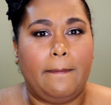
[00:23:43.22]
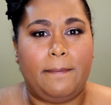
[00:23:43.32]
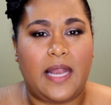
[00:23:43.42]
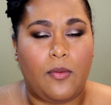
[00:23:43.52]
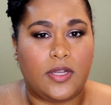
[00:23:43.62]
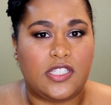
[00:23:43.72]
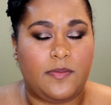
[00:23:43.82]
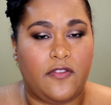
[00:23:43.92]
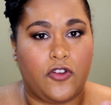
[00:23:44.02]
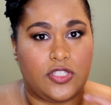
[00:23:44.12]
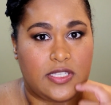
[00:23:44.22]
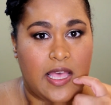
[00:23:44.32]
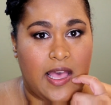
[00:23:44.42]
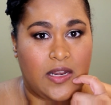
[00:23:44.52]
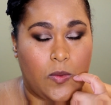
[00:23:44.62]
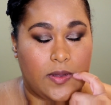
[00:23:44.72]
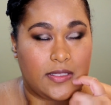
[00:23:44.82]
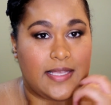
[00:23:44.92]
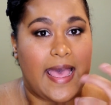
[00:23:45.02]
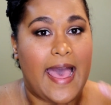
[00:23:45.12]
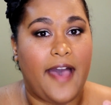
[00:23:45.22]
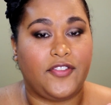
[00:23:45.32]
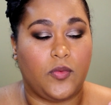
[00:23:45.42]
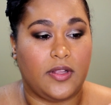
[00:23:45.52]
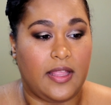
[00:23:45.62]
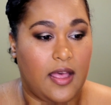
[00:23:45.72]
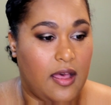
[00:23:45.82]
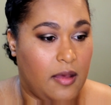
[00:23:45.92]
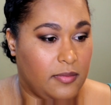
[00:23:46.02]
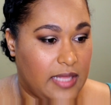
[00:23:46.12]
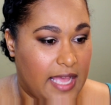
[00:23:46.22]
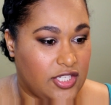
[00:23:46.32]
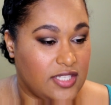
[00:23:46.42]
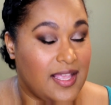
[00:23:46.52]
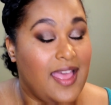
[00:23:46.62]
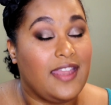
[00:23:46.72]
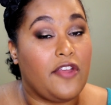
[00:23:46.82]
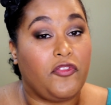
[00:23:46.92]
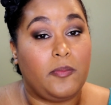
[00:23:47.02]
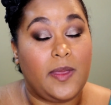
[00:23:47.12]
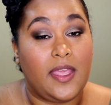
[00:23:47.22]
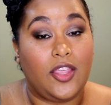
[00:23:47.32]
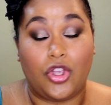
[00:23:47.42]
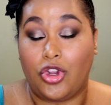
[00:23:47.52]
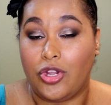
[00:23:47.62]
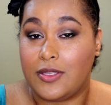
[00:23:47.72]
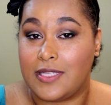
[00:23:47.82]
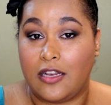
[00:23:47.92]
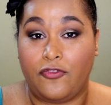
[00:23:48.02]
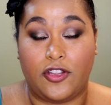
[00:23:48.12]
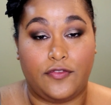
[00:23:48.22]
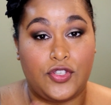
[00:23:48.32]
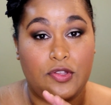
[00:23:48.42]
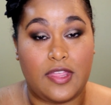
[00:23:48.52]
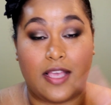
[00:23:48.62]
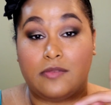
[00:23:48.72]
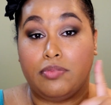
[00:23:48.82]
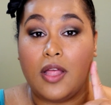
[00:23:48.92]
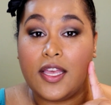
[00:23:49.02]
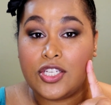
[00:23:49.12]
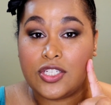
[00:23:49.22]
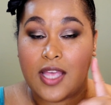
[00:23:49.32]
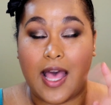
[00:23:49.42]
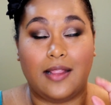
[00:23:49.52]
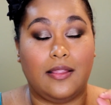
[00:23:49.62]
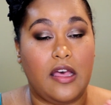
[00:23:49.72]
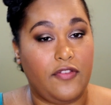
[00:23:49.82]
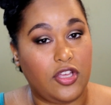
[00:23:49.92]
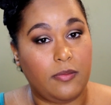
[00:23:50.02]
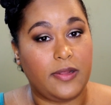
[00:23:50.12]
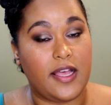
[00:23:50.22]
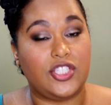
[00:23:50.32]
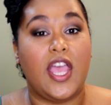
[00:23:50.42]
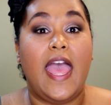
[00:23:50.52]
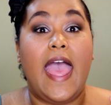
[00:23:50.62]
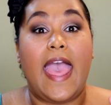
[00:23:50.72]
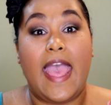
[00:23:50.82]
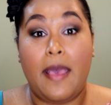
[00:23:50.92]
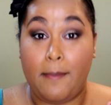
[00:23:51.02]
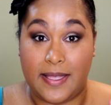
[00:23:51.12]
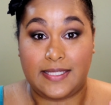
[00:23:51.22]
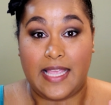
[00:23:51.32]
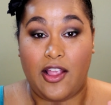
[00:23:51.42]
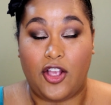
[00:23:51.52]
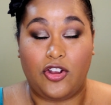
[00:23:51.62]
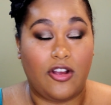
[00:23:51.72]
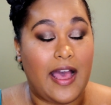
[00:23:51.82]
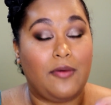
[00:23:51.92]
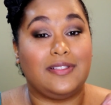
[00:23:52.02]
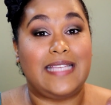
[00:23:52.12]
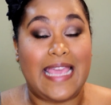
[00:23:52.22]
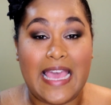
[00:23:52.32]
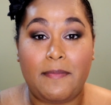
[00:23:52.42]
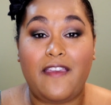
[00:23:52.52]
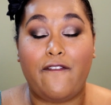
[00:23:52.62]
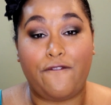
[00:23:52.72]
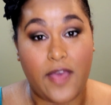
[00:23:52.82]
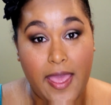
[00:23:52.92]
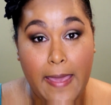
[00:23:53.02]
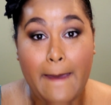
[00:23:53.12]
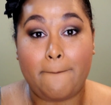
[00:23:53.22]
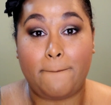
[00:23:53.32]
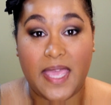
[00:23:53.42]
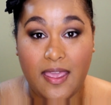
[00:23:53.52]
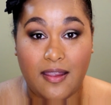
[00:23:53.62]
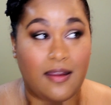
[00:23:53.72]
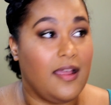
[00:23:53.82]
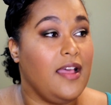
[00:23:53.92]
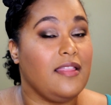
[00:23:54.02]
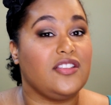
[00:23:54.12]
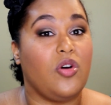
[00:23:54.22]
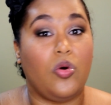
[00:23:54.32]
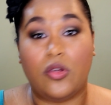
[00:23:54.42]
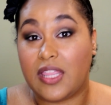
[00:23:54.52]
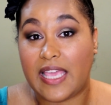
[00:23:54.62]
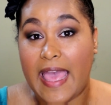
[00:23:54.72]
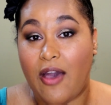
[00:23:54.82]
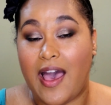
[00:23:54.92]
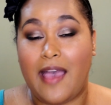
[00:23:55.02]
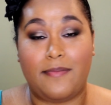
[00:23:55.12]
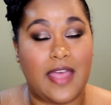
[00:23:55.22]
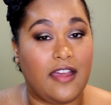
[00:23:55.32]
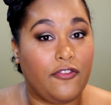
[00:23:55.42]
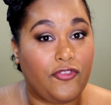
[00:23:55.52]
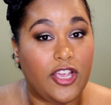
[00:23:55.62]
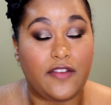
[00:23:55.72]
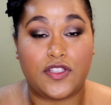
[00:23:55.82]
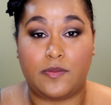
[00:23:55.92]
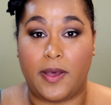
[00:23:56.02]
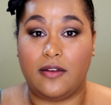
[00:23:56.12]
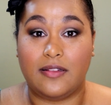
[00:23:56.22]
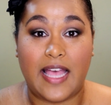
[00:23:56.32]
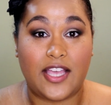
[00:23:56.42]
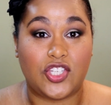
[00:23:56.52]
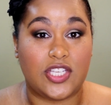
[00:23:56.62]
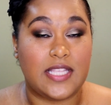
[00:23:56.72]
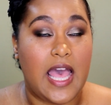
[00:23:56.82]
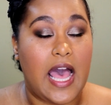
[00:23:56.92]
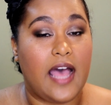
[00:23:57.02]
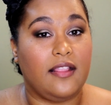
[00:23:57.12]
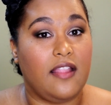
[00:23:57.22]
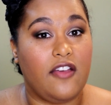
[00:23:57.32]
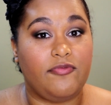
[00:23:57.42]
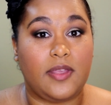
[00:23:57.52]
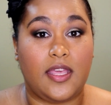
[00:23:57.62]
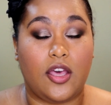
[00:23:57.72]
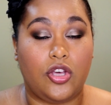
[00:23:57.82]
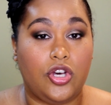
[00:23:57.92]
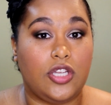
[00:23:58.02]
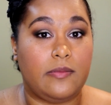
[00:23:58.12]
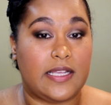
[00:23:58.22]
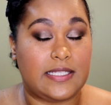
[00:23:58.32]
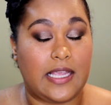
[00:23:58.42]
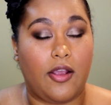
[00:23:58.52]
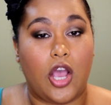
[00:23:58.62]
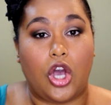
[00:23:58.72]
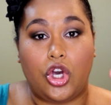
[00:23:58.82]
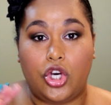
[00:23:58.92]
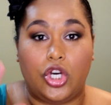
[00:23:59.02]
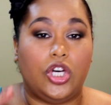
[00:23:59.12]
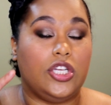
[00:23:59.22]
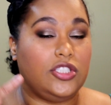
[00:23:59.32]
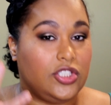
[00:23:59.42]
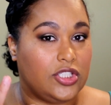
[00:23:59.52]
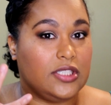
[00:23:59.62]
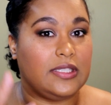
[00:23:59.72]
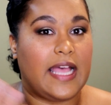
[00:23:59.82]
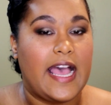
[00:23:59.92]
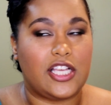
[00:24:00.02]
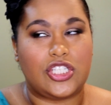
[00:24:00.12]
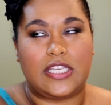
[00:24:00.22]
But I want it to be versatile. I don't want to have to wear um, lashes. Now for me, your girl is not afraid of two things. Blush, I love a good blush, and mascara. Girl, I will Tammy Faye Baker this whole thing out. I am not afraid of spider lashes. I love me a good mascara, a good, good lash.